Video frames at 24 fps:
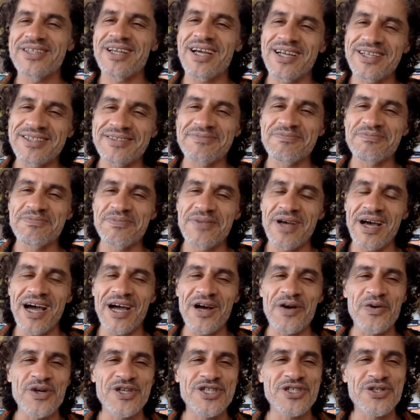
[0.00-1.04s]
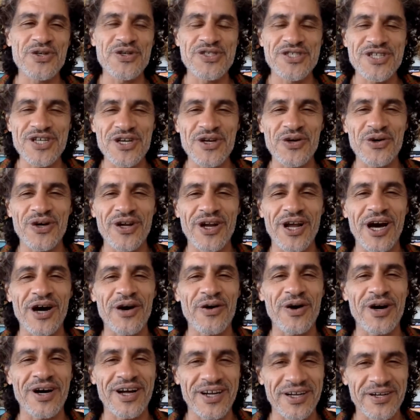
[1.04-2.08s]
and I wish to see you in
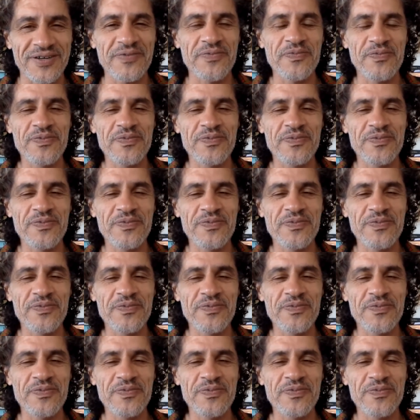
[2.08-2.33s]
our